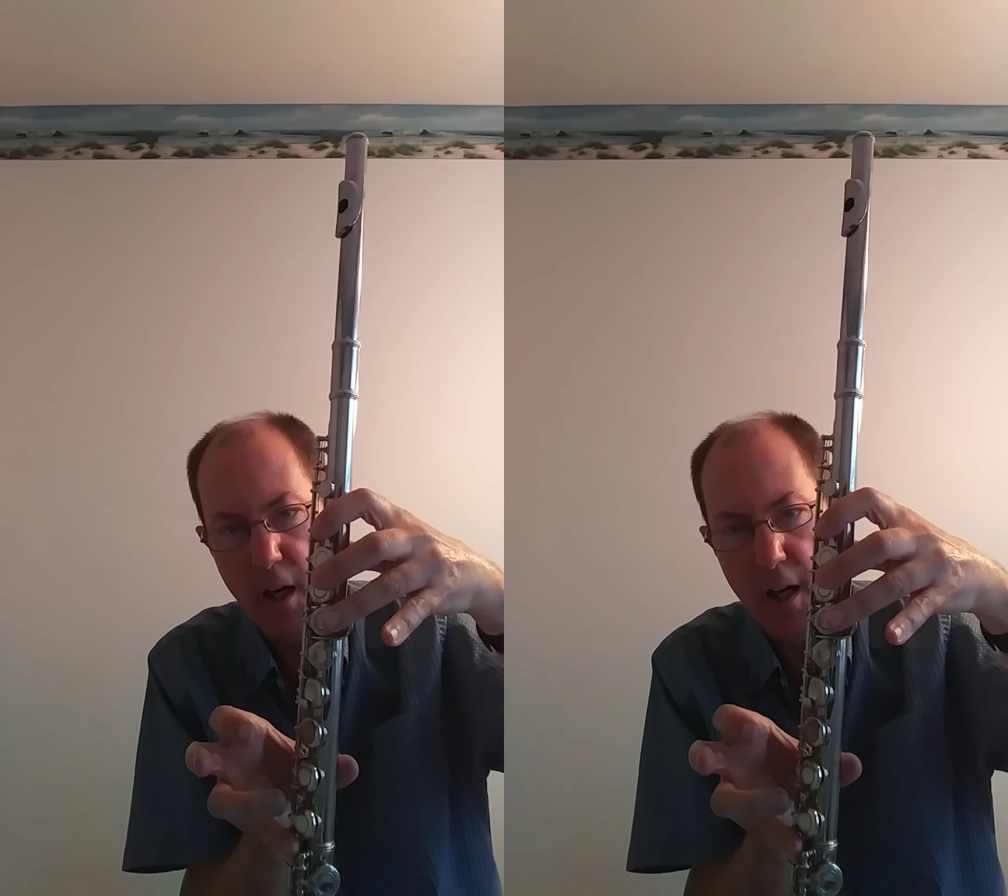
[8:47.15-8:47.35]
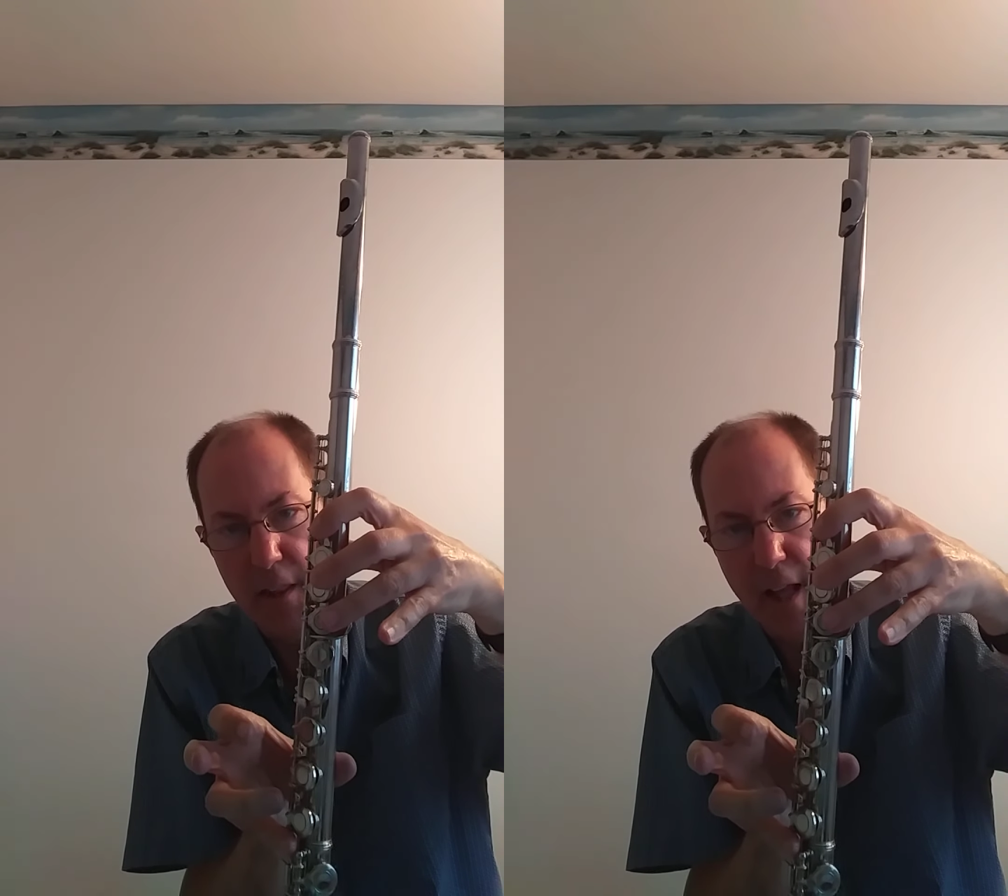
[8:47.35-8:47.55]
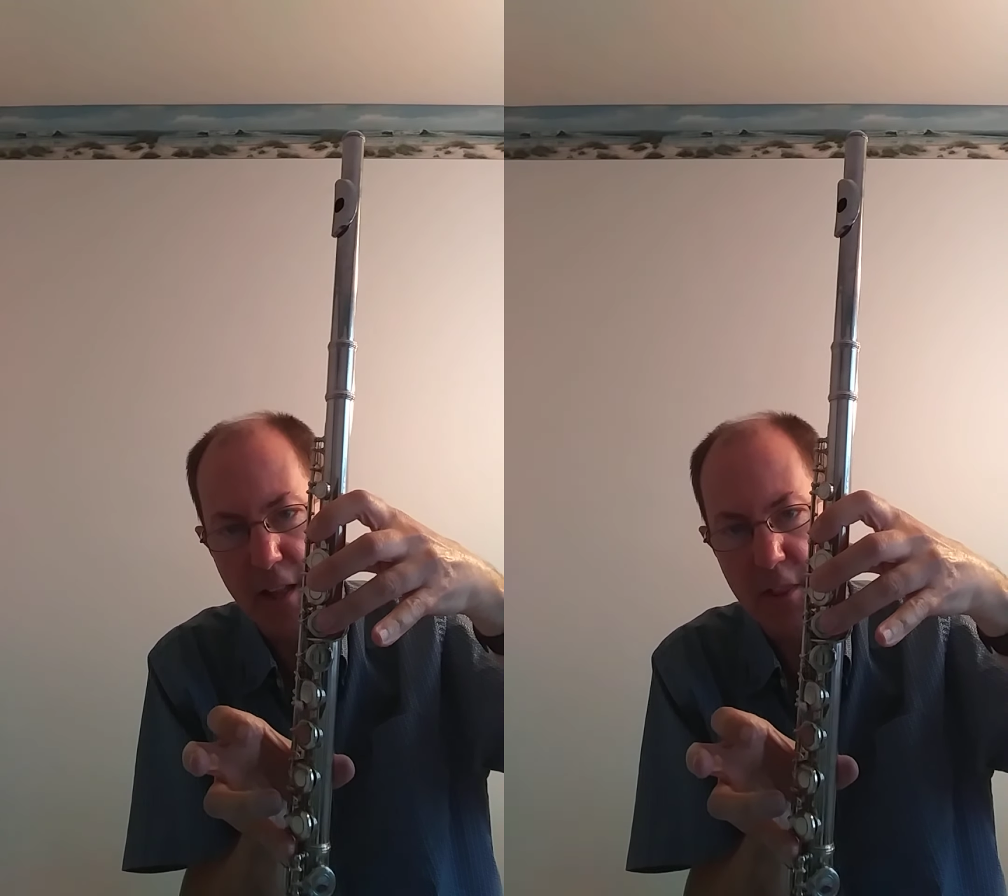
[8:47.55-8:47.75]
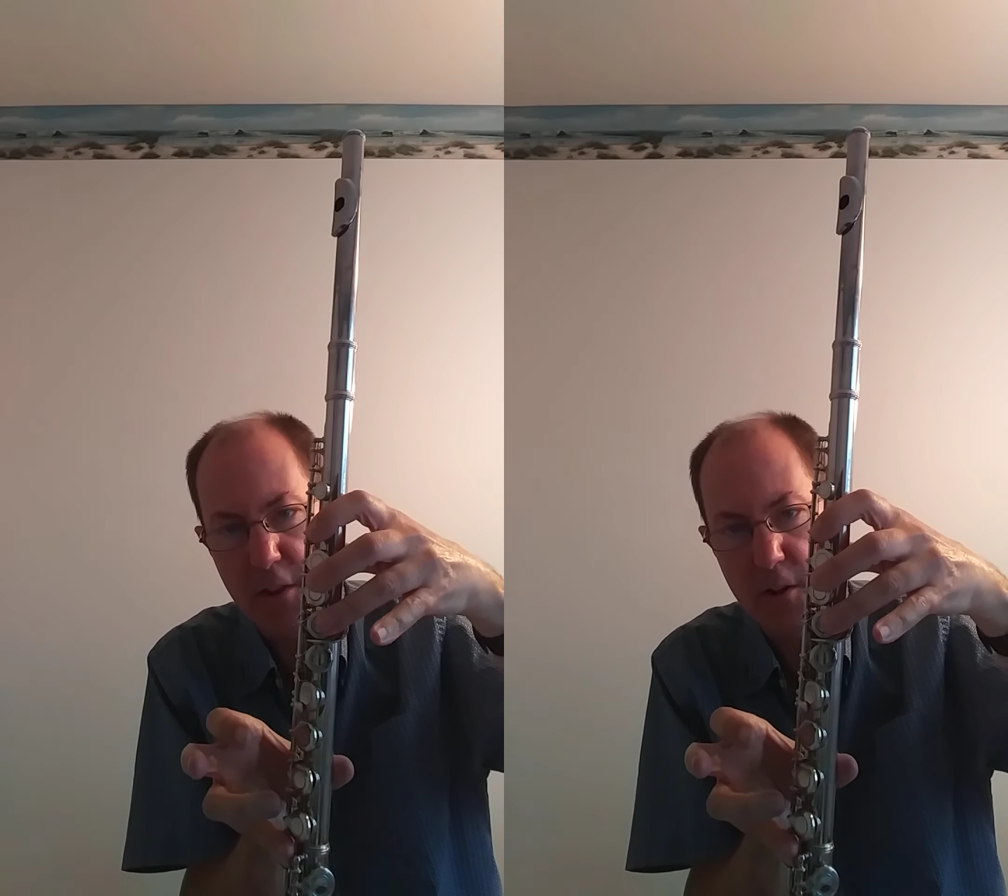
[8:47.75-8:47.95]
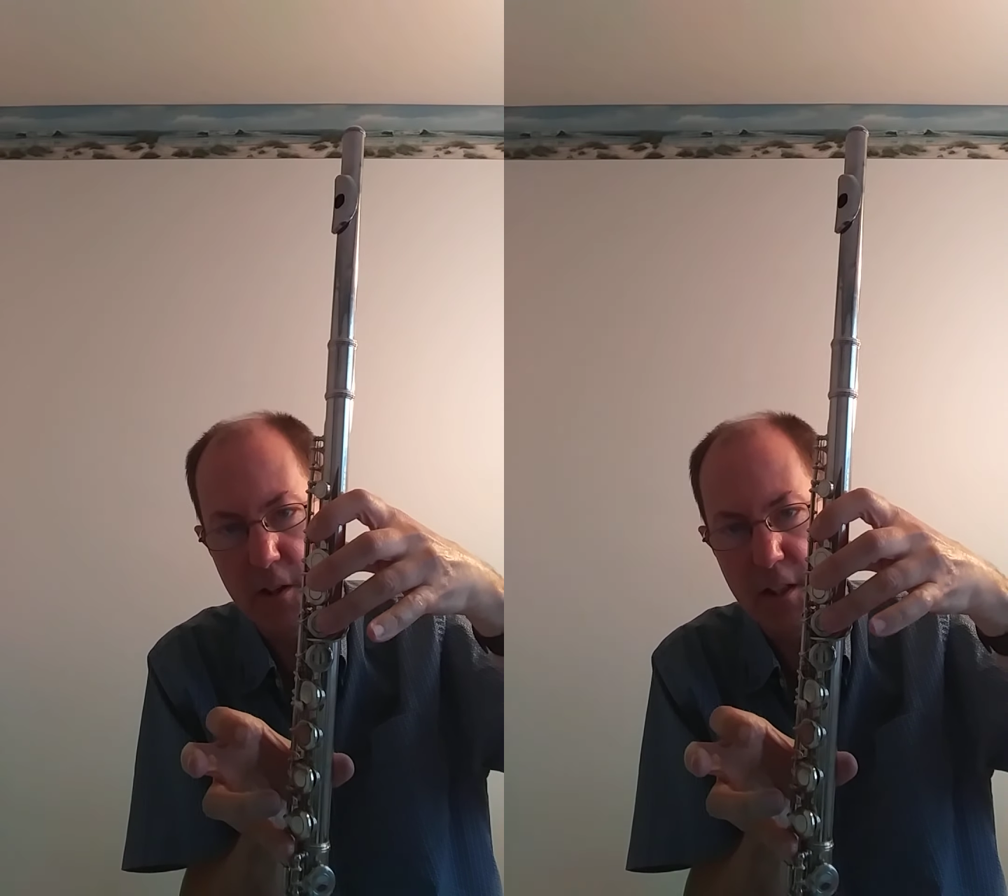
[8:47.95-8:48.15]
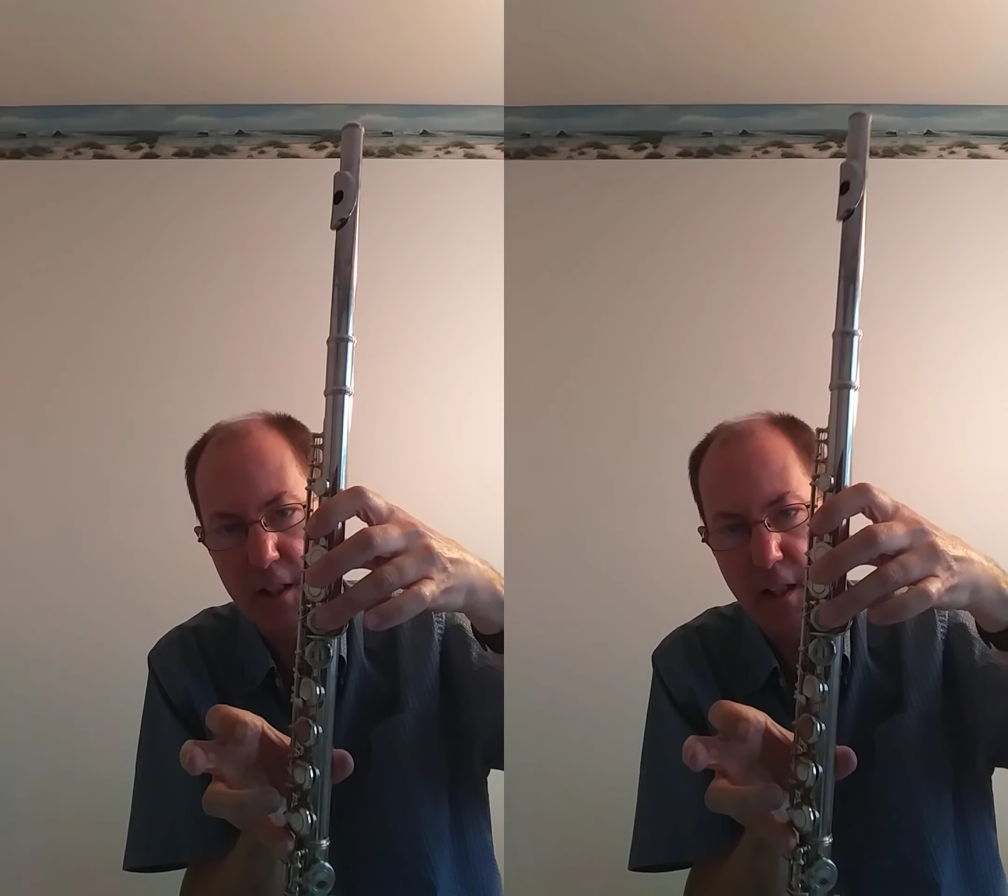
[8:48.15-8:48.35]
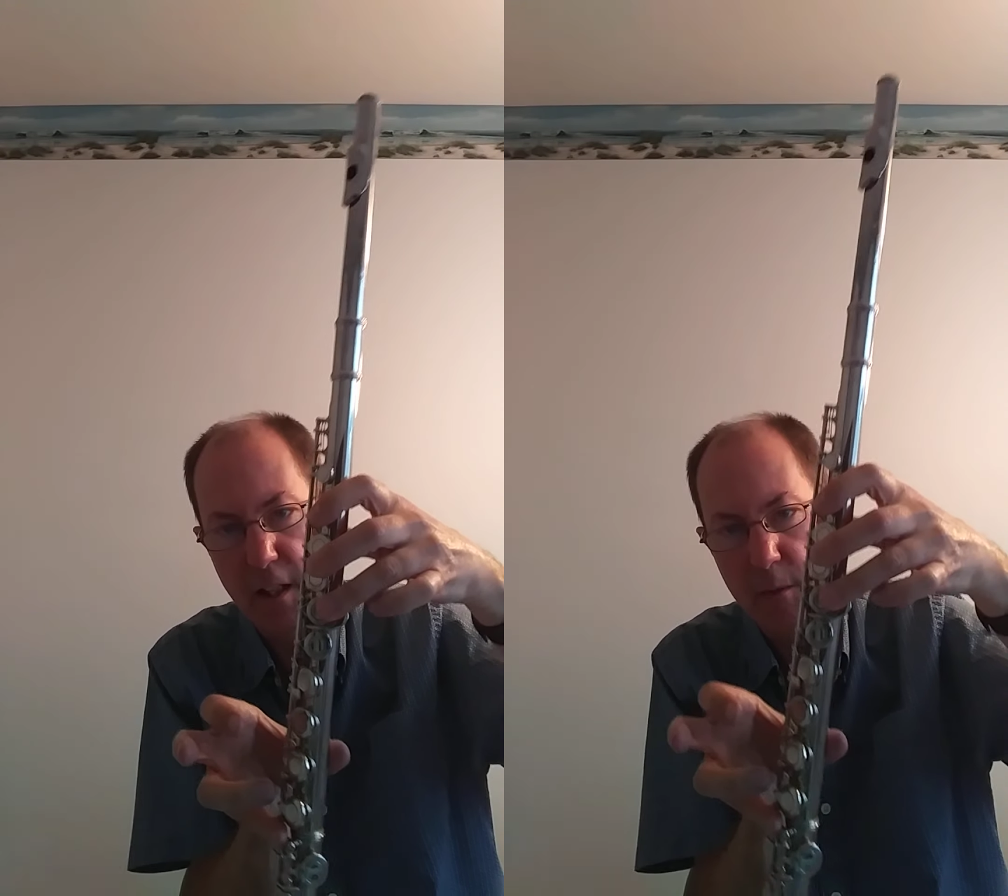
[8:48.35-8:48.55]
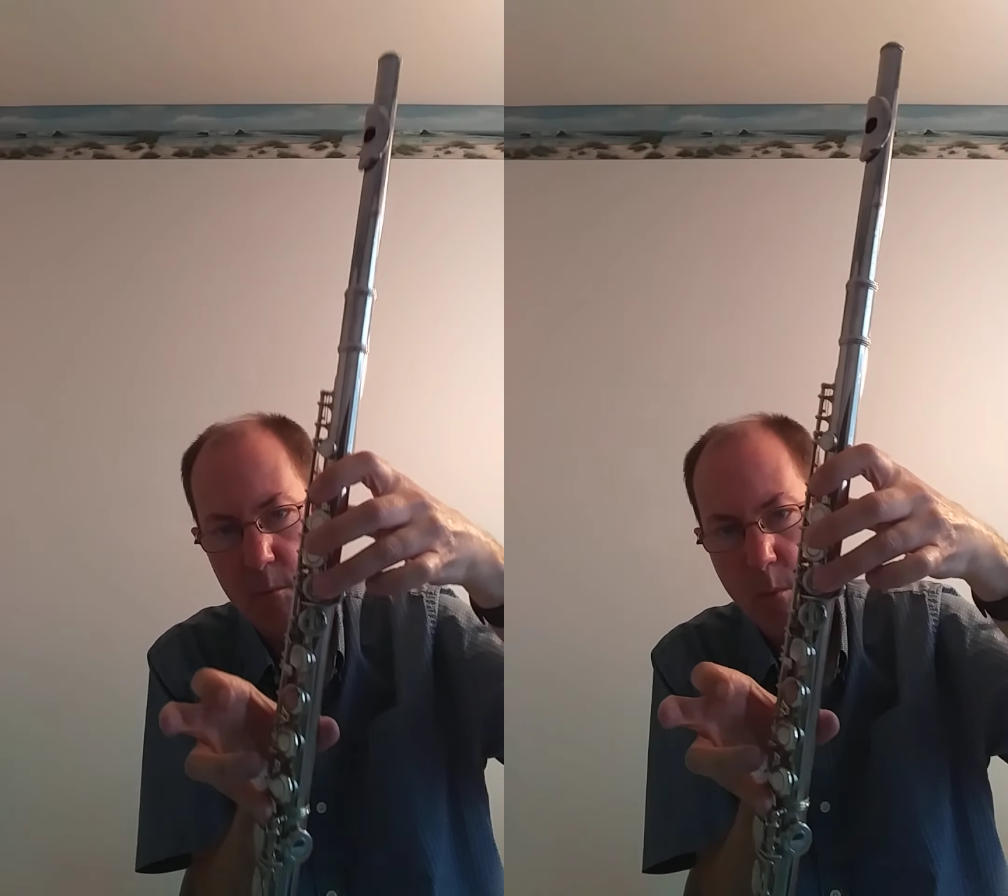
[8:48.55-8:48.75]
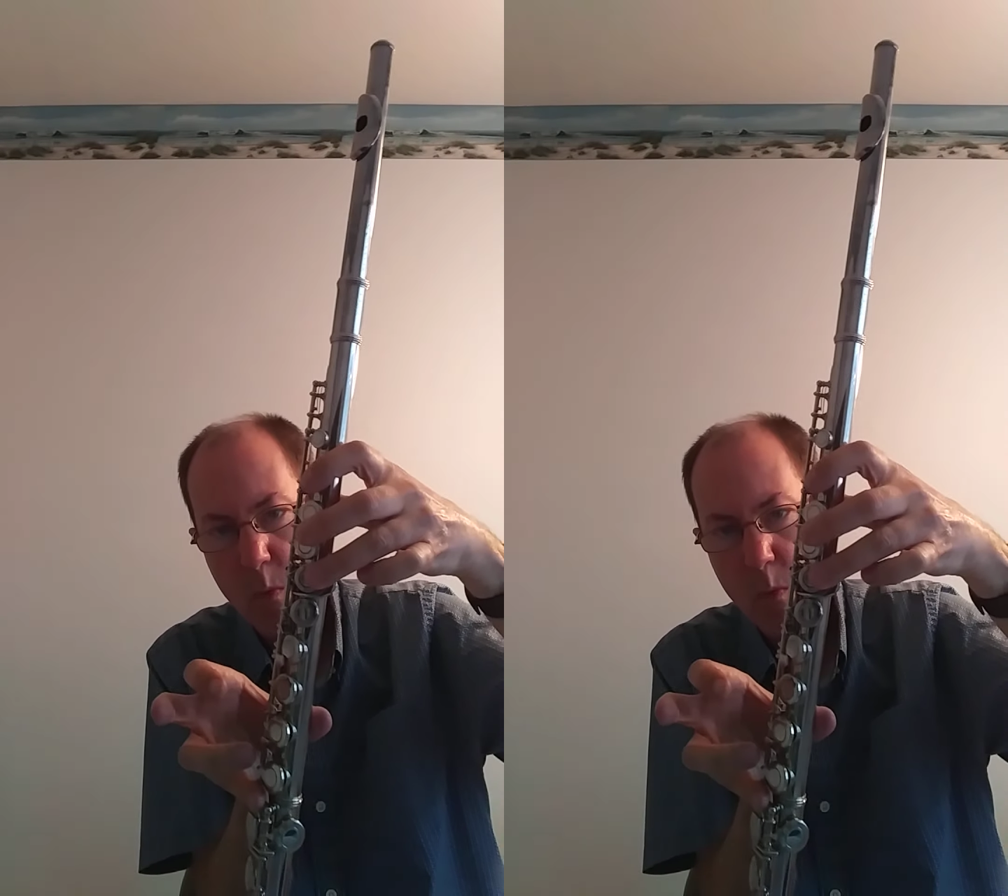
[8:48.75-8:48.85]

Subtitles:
on that 3rd key,